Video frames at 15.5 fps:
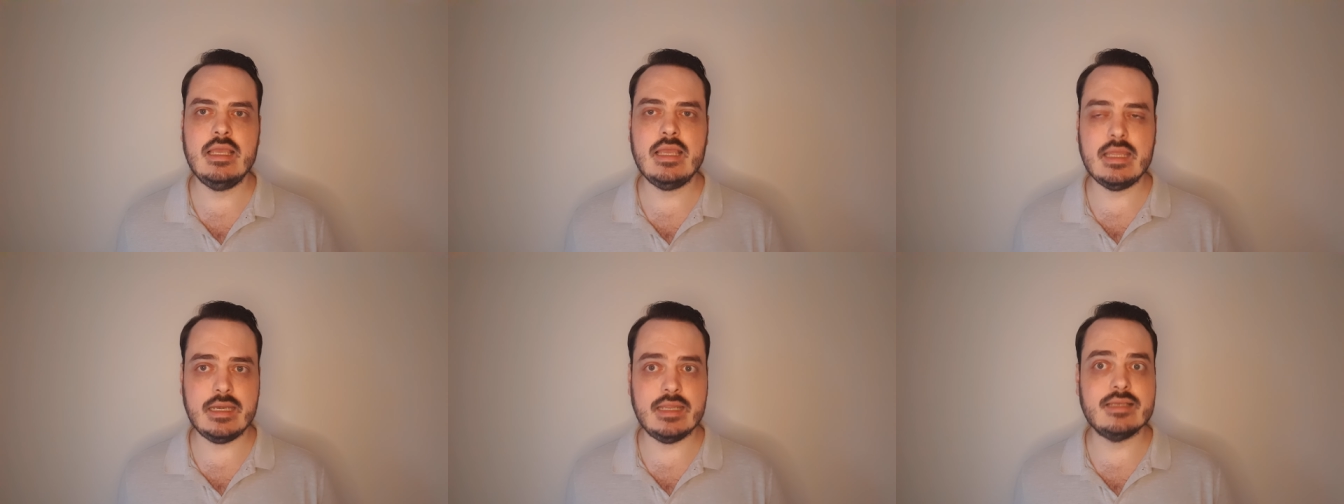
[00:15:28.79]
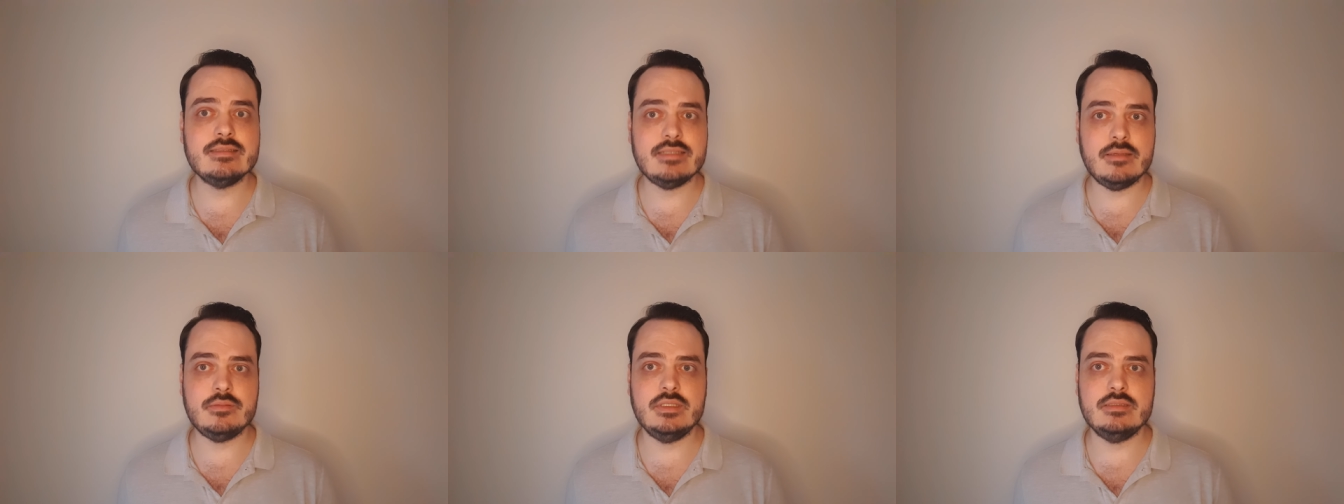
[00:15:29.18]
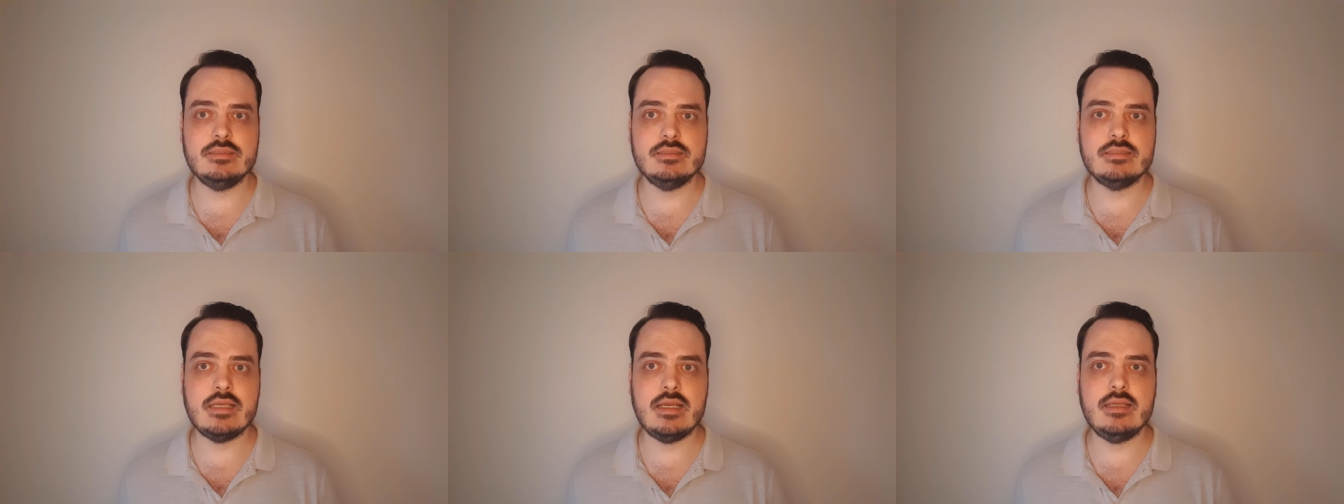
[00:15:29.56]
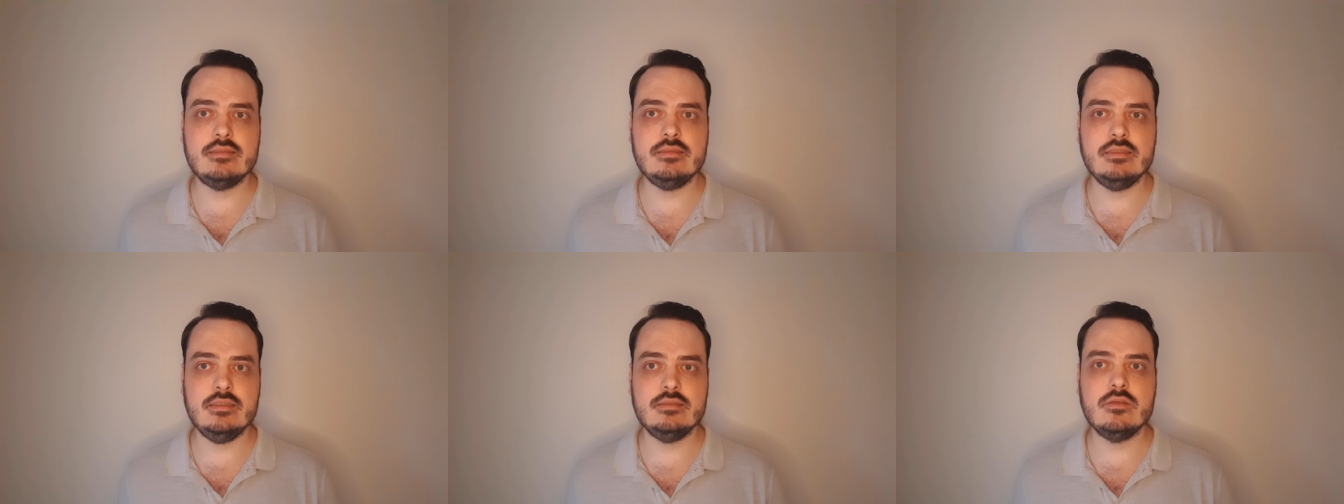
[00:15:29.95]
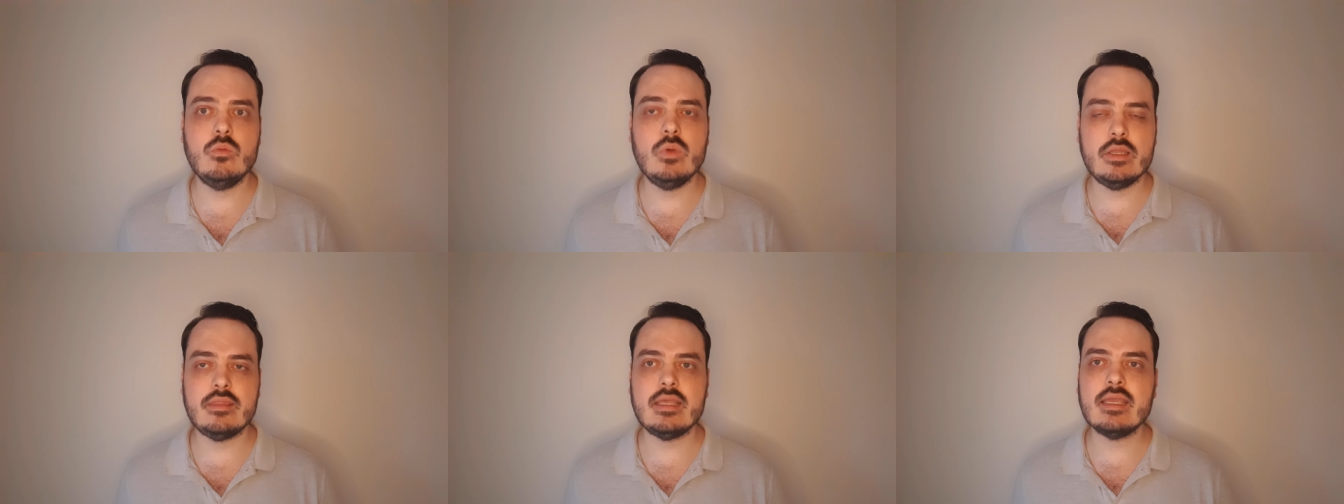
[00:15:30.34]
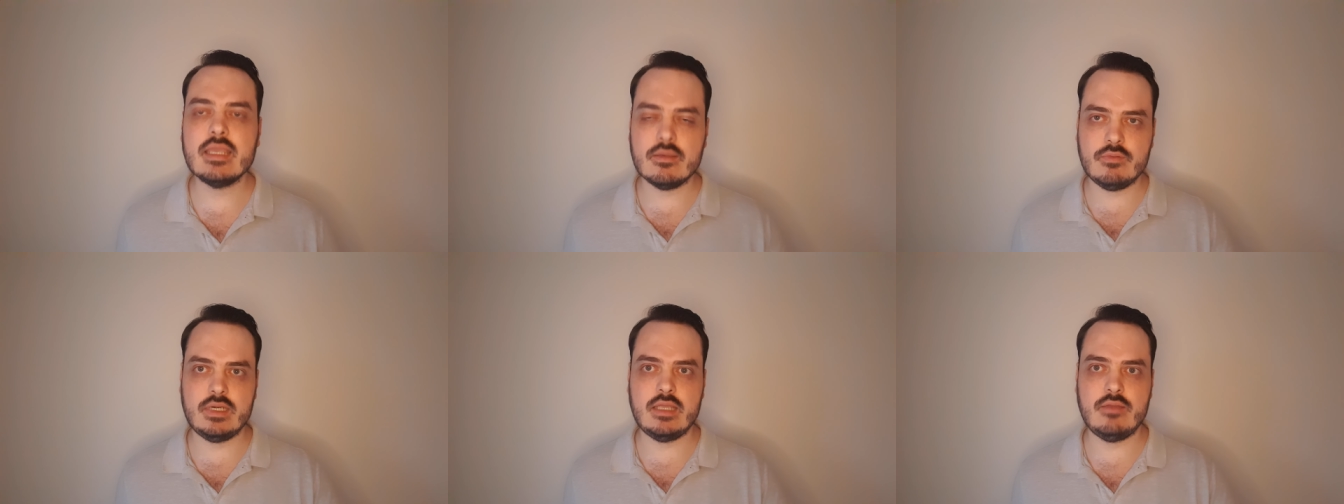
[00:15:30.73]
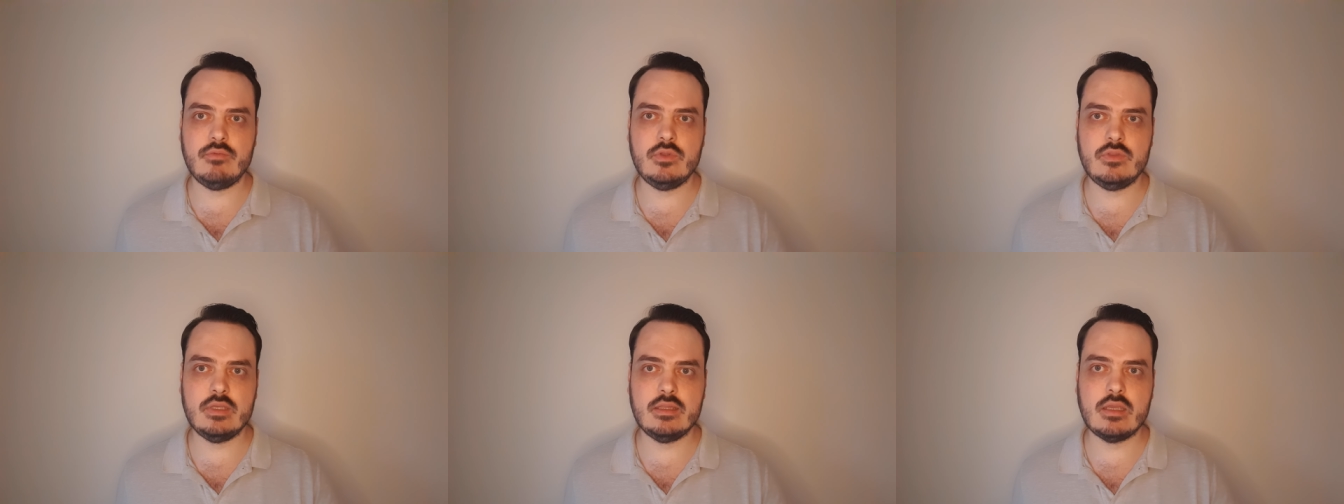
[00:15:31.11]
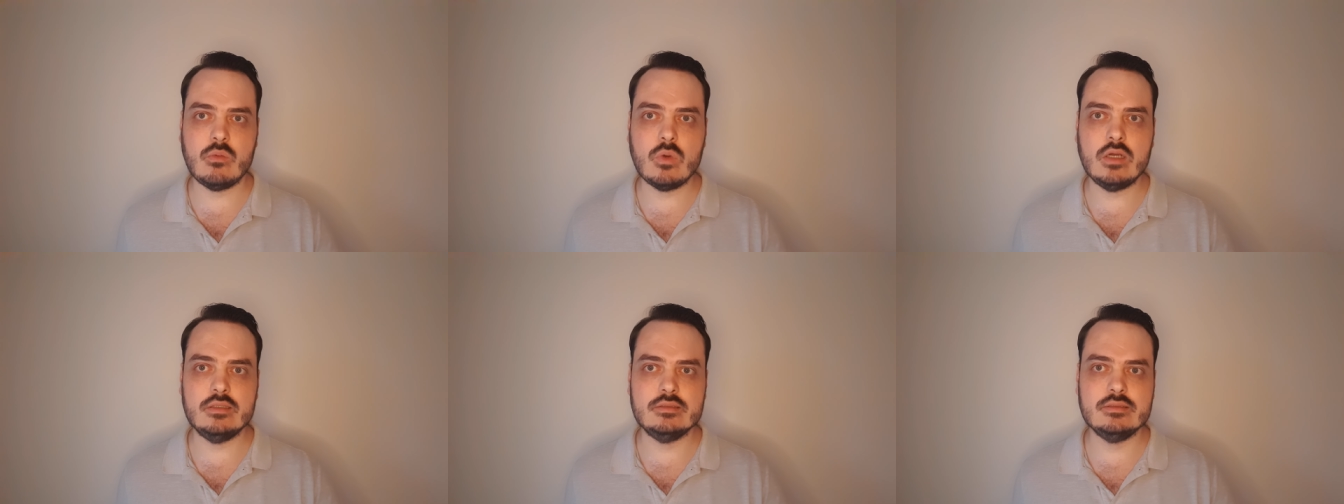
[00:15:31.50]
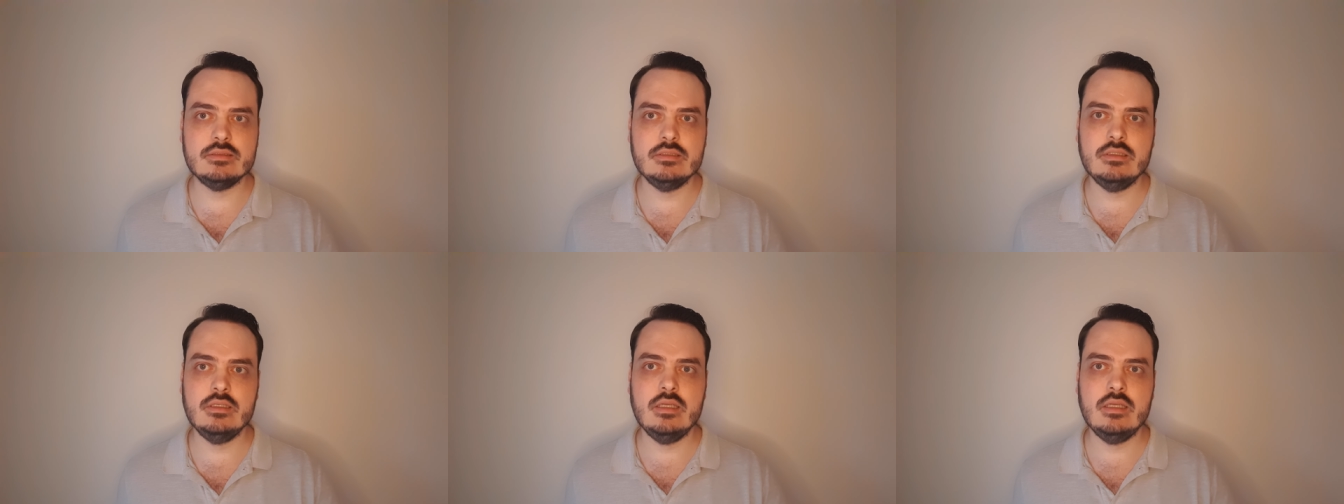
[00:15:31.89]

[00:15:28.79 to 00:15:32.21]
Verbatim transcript: in accepting societies when they're given everything they want,